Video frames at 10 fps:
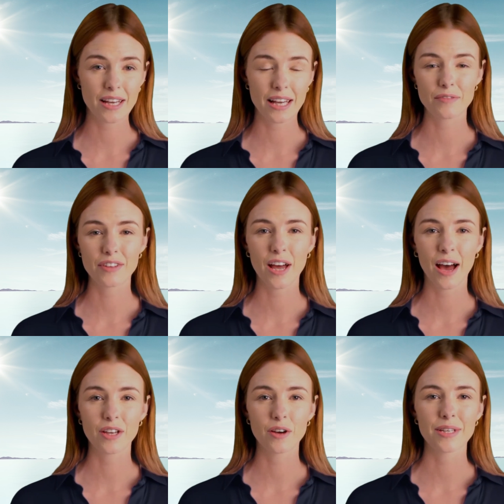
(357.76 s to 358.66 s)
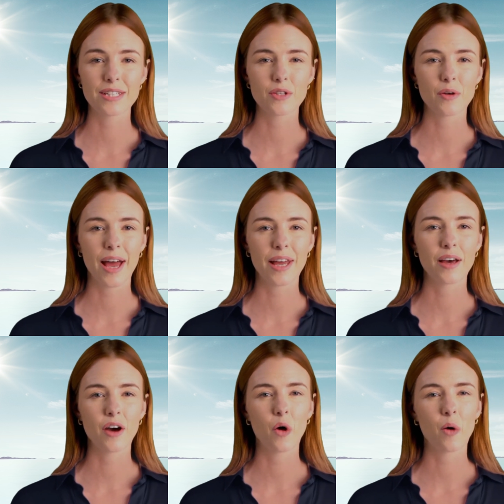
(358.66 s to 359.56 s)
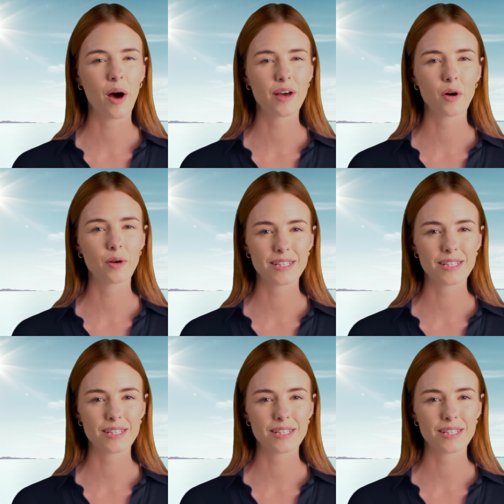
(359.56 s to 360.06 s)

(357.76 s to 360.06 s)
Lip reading: If the icon is gray, one or